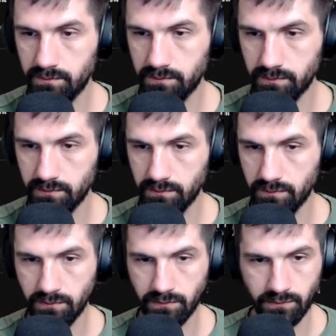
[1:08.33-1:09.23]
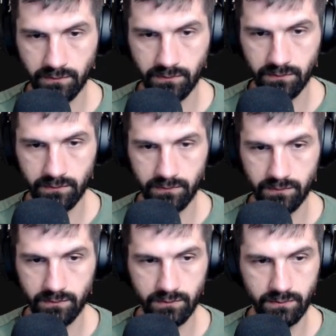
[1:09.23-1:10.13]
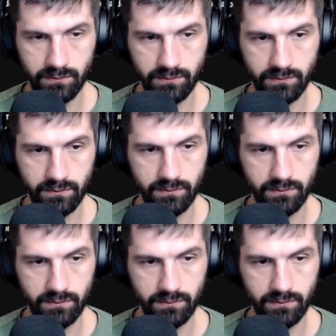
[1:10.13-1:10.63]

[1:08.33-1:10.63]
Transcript: Nobody speaks.